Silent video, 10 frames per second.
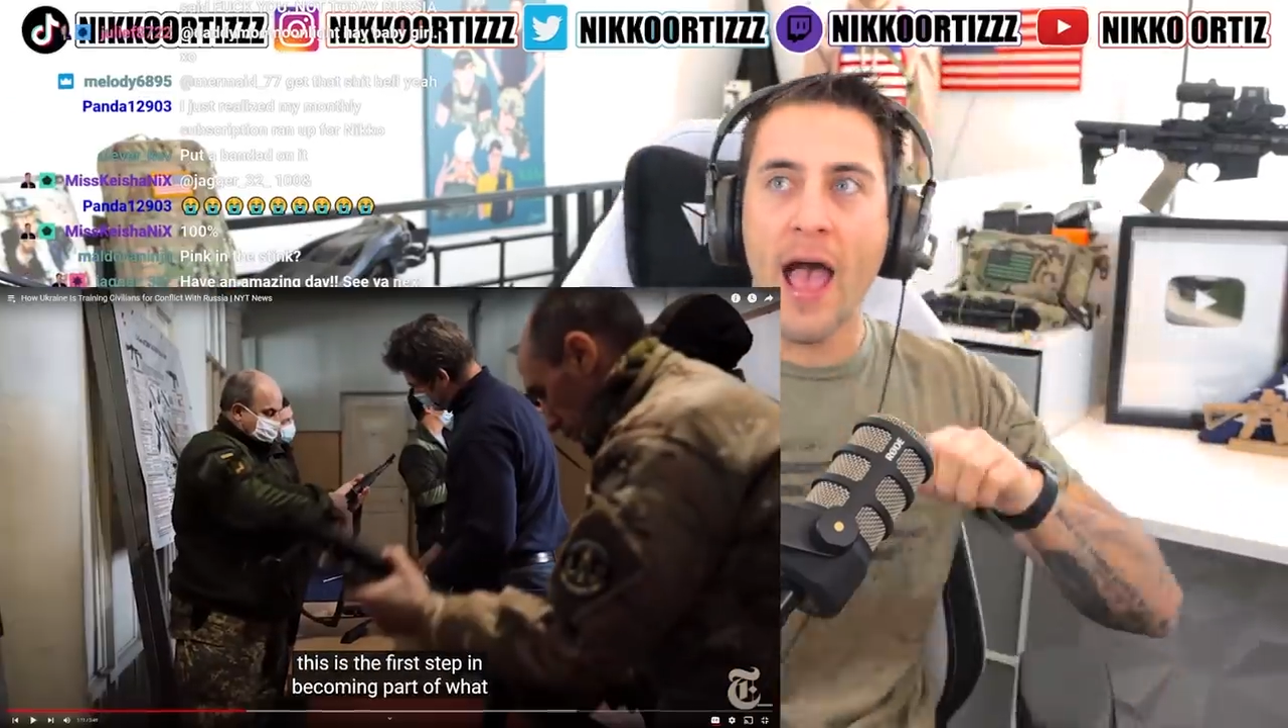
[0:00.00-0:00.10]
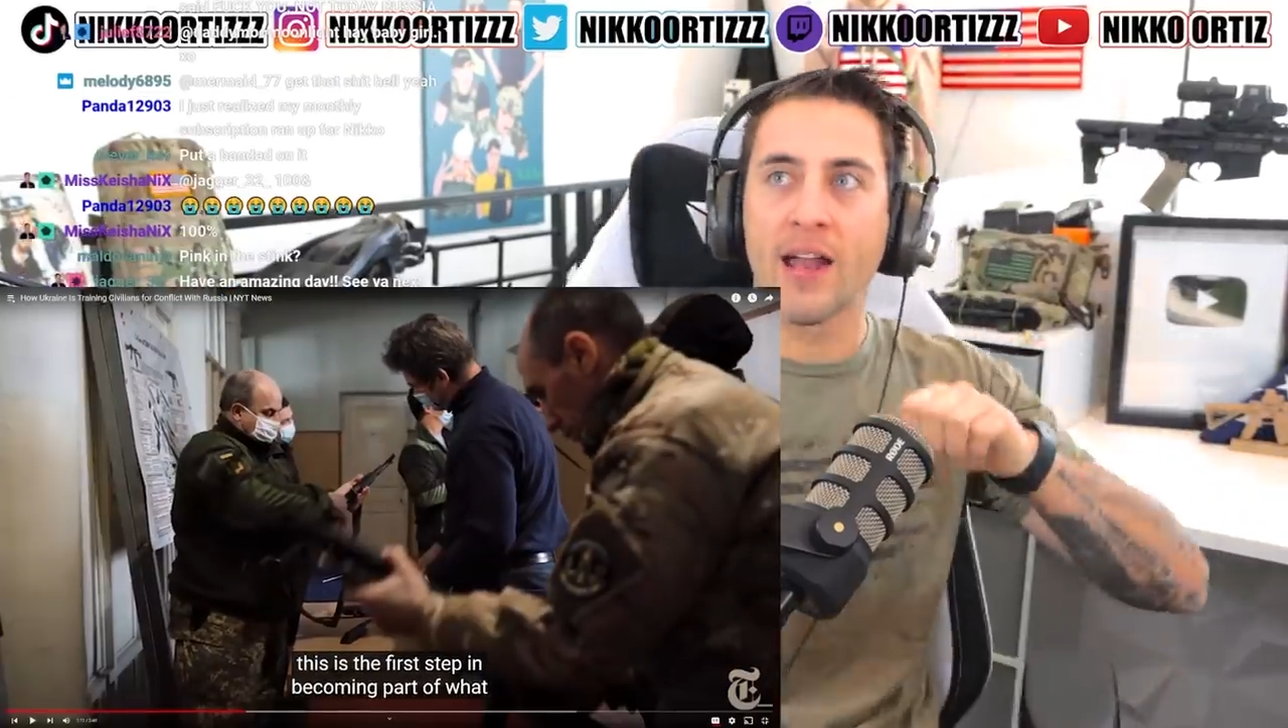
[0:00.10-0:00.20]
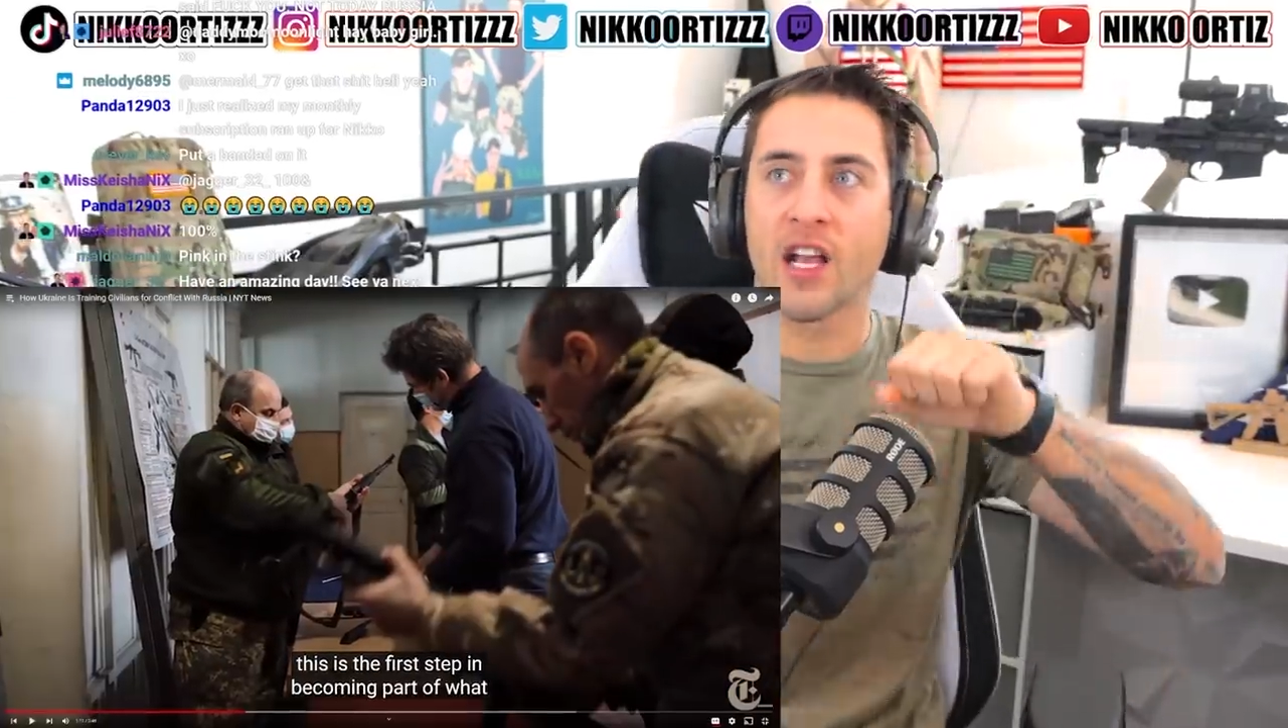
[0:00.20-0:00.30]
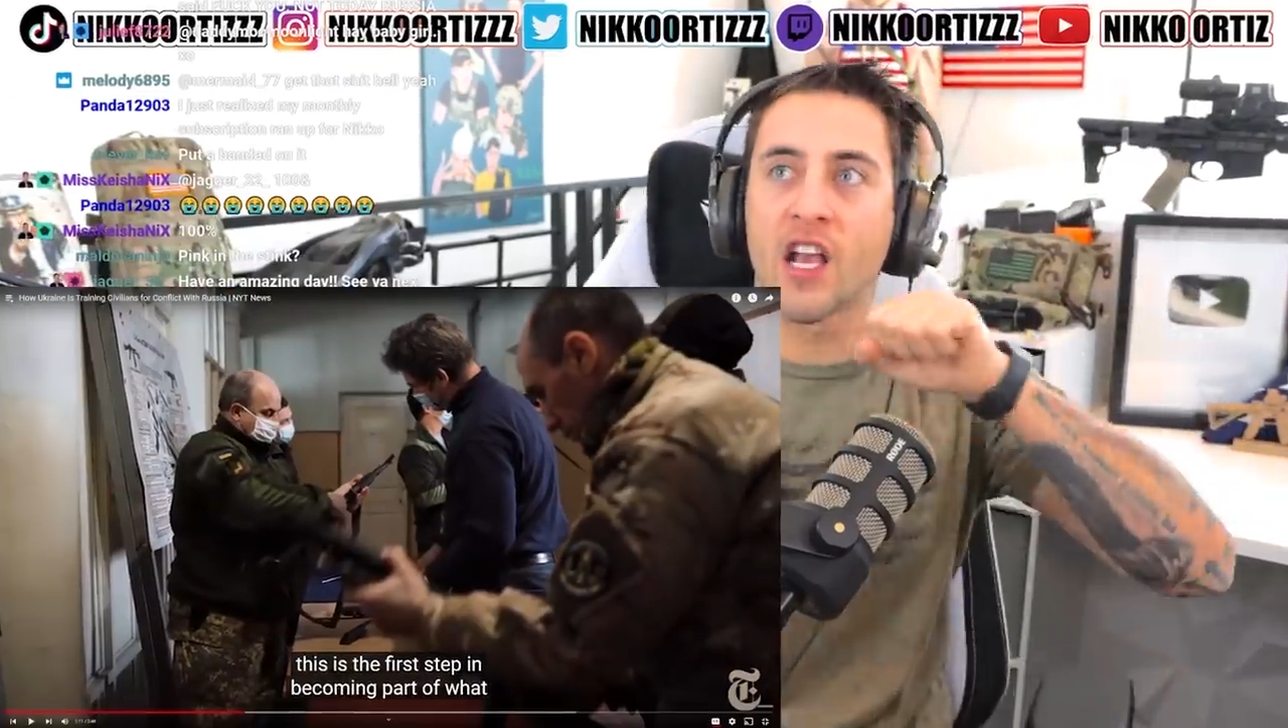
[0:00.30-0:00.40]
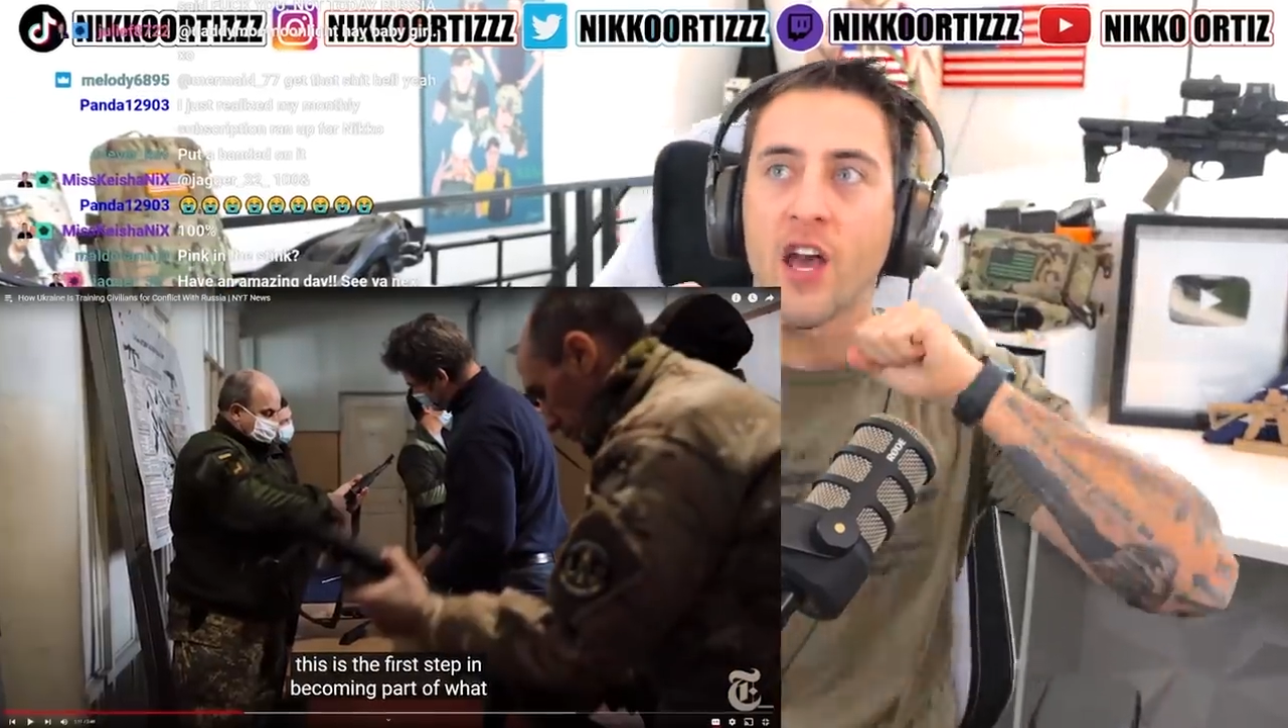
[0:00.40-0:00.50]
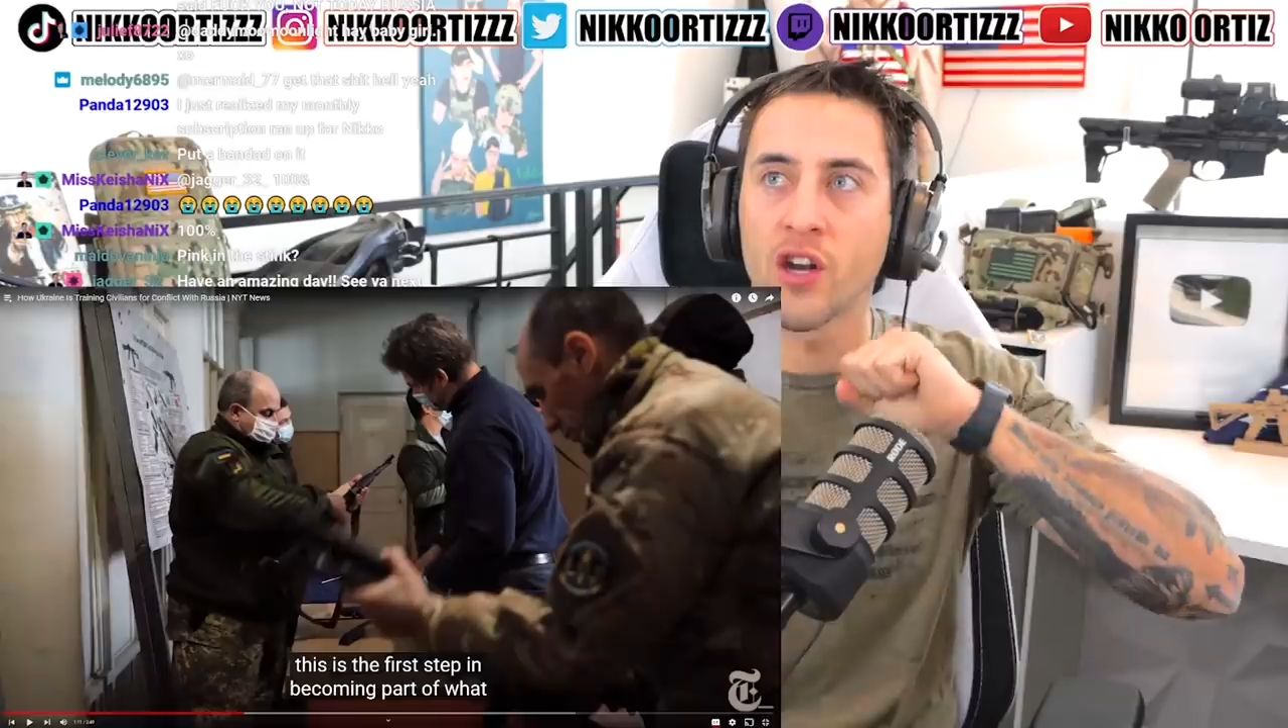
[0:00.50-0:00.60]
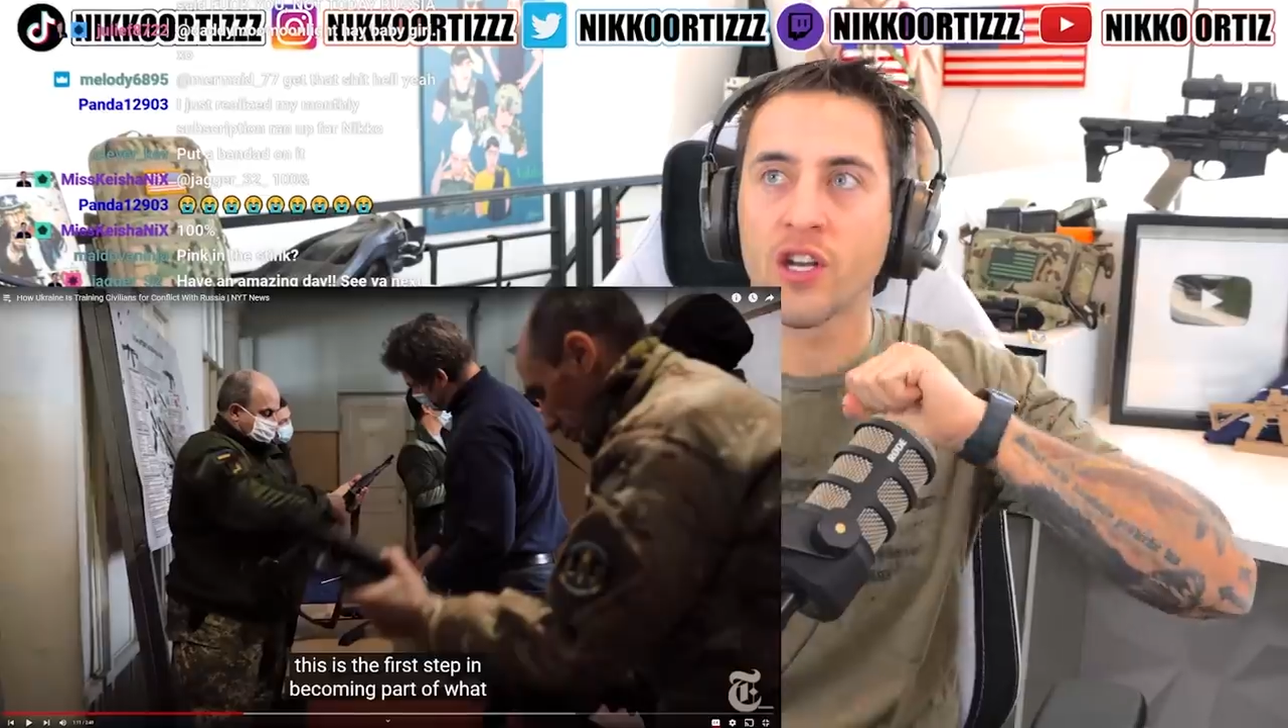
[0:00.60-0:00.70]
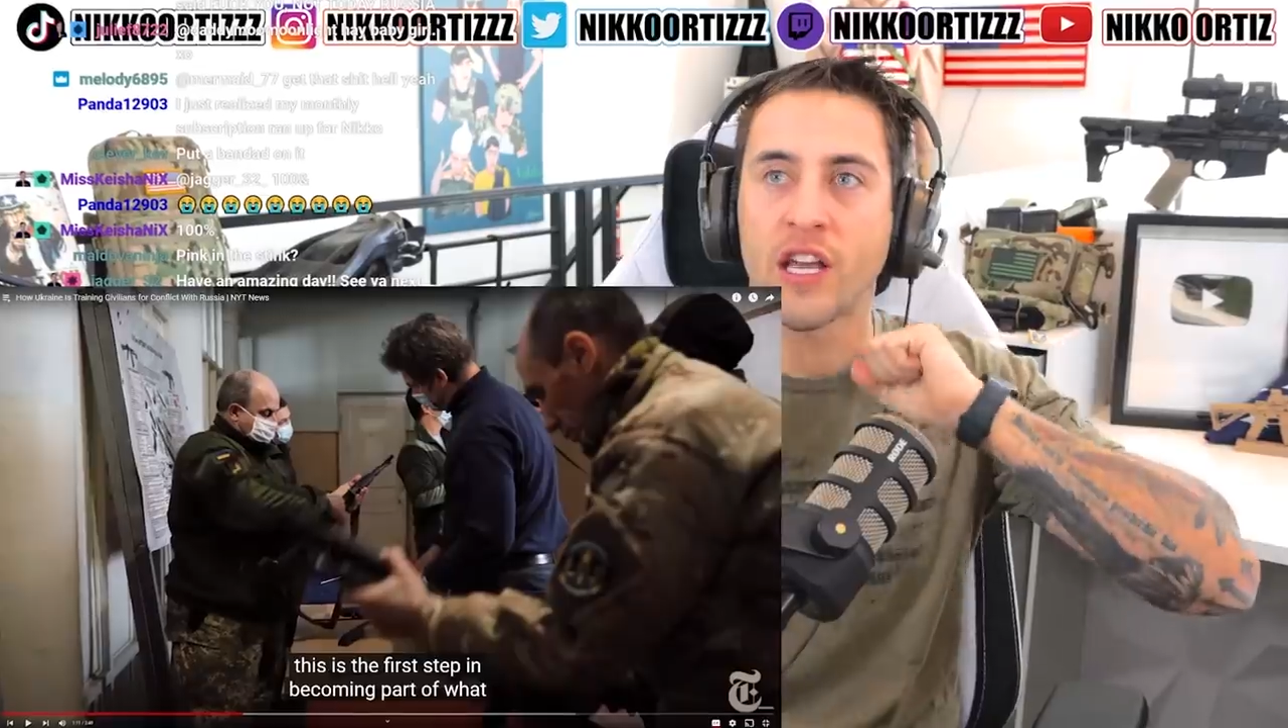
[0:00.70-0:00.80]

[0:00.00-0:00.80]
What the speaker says: had a gunner